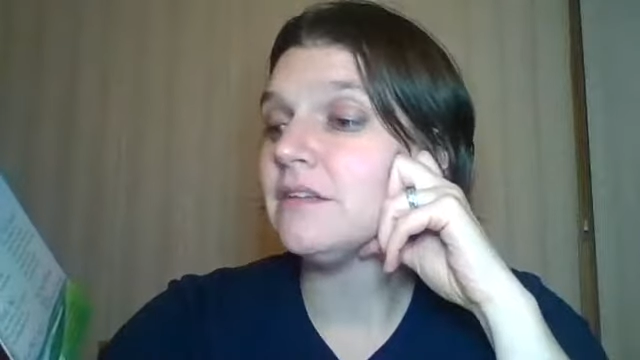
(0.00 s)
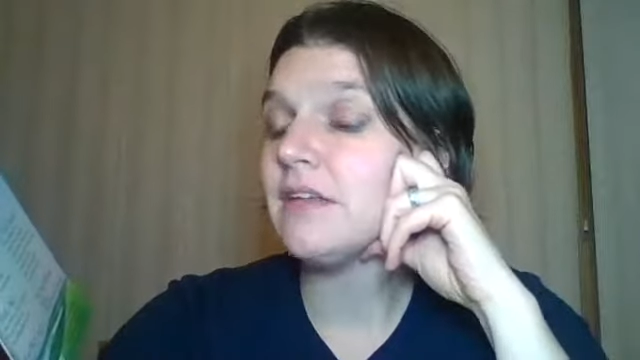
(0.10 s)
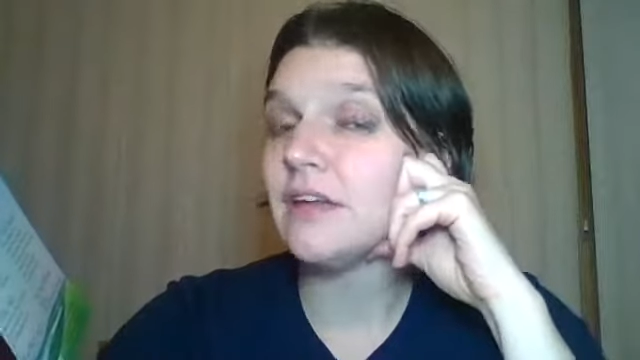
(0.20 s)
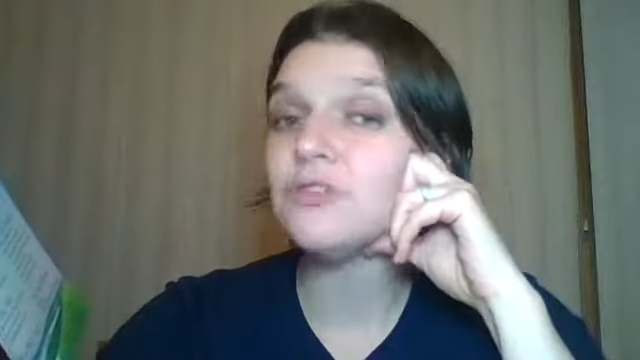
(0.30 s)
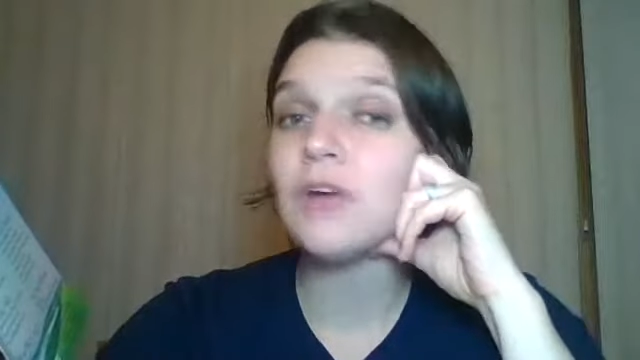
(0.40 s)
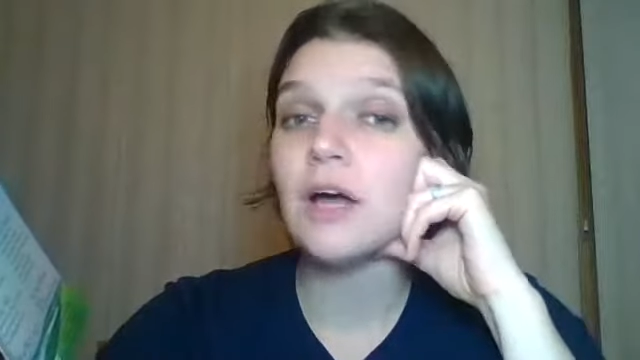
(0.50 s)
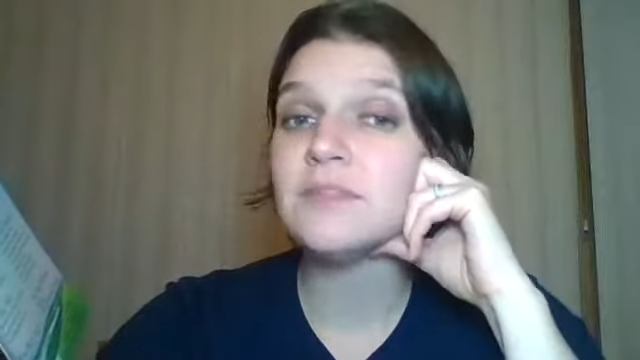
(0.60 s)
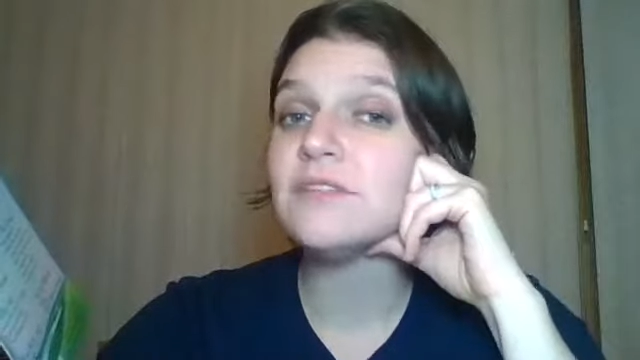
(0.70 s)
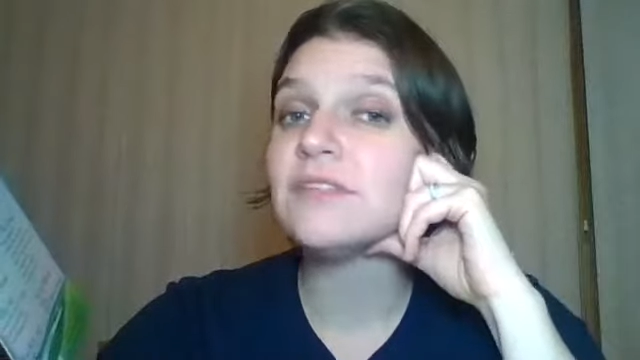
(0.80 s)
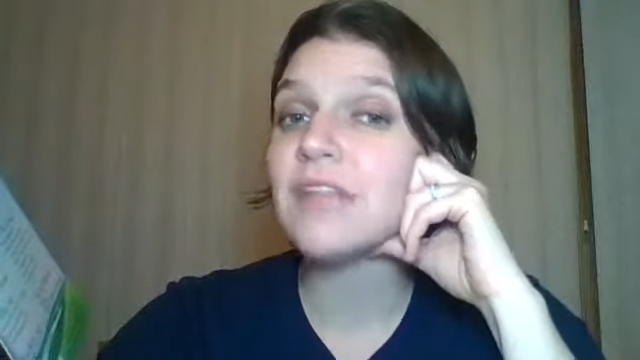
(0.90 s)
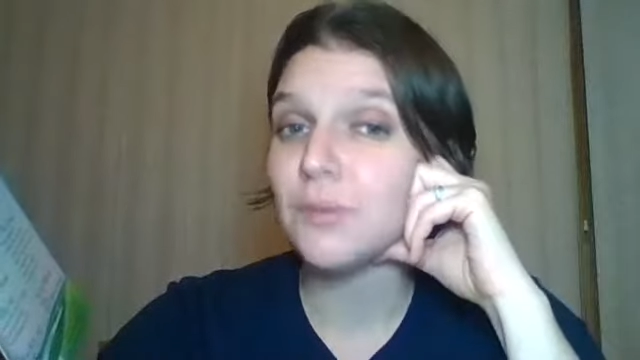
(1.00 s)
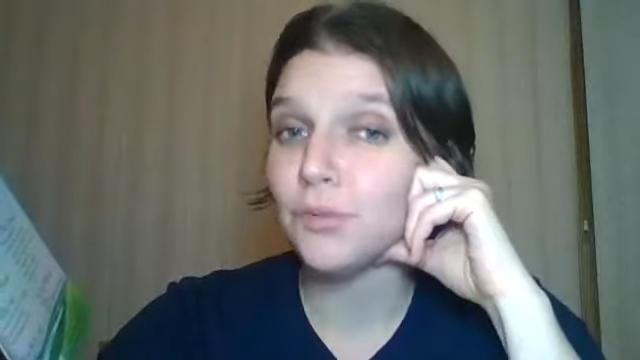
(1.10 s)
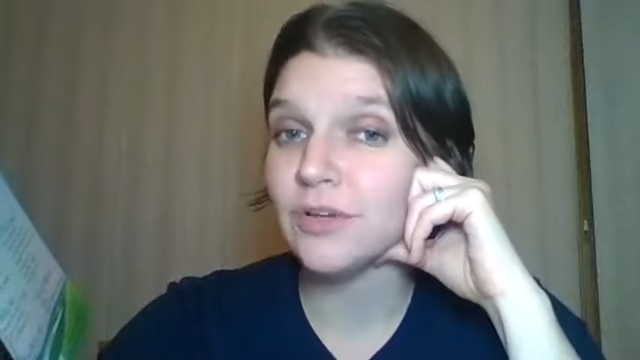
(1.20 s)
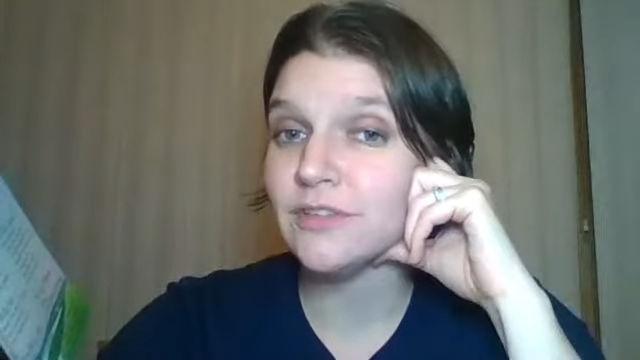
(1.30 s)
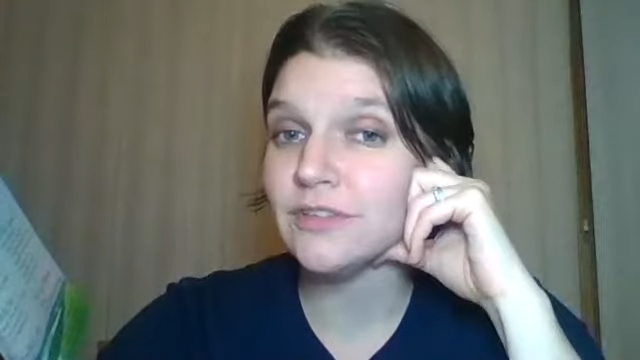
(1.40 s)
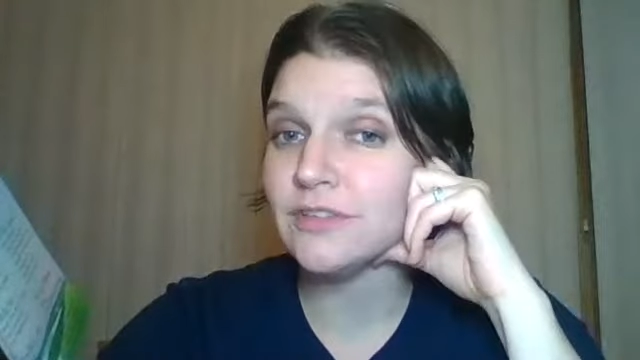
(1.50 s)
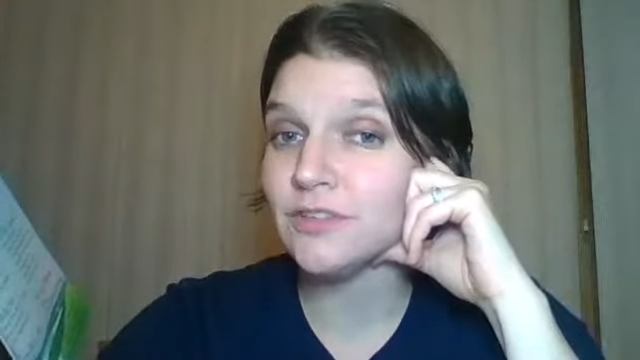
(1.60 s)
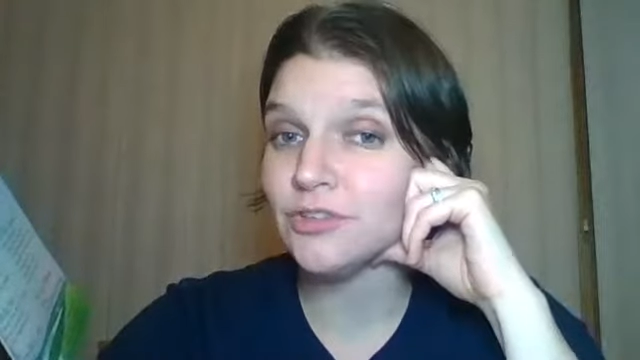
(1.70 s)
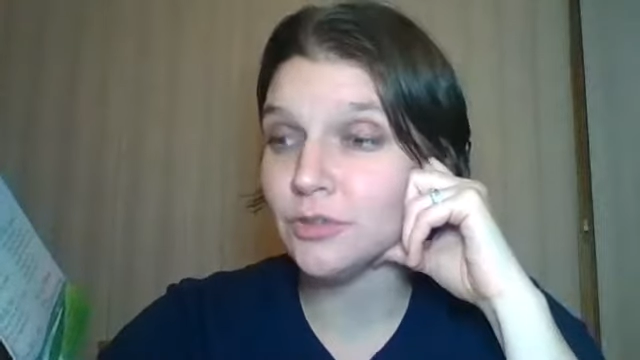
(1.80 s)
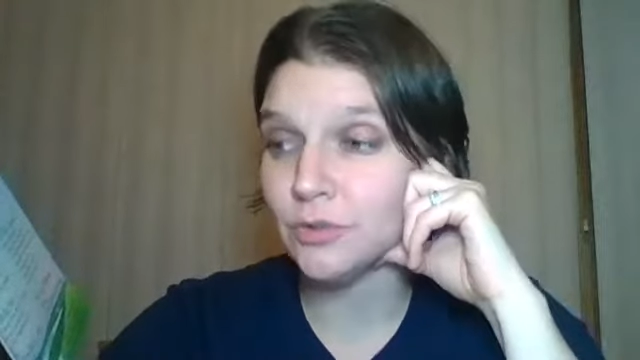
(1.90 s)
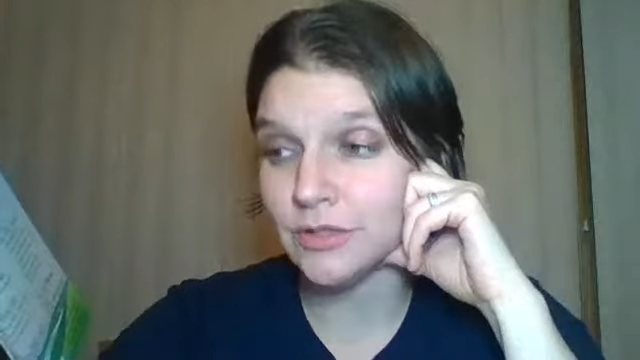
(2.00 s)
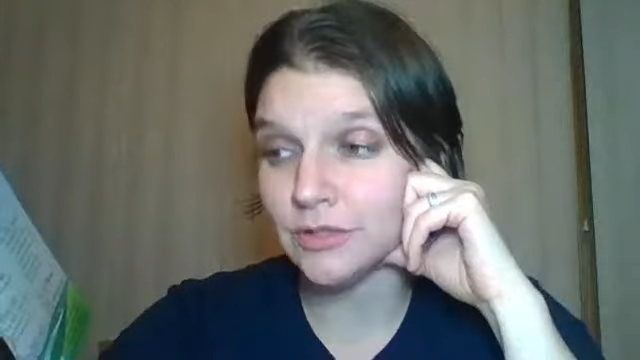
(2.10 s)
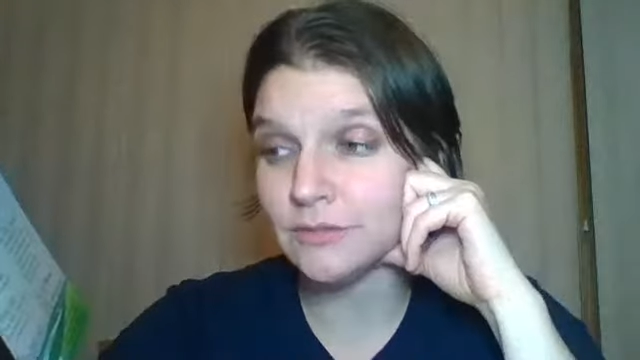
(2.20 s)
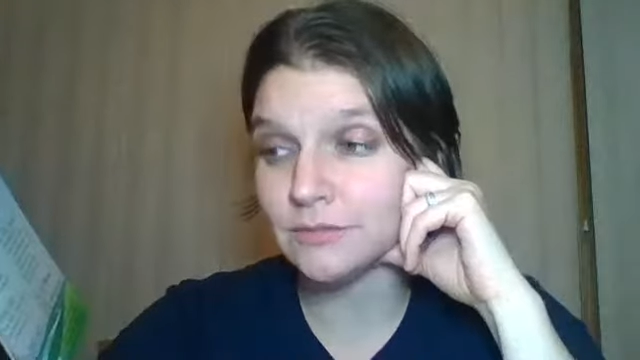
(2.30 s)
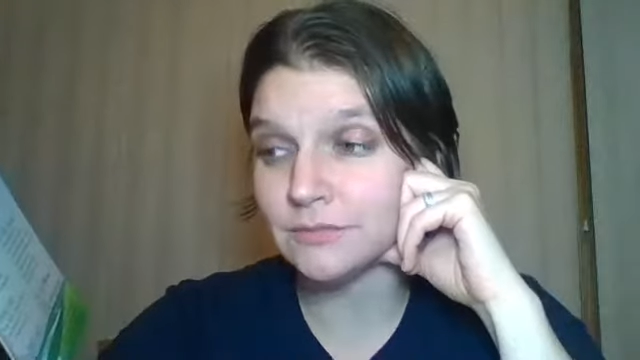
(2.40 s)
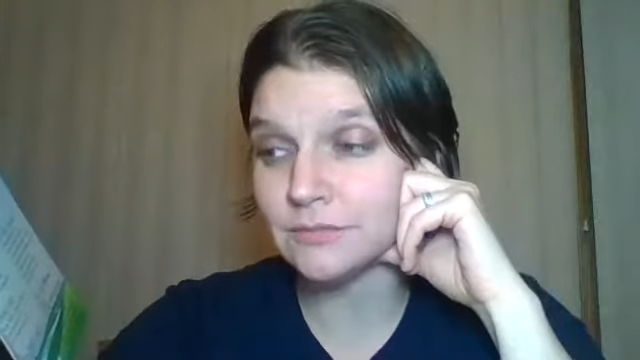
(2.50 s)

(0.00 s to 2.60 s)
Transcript: 10 drops of cypress essential oil,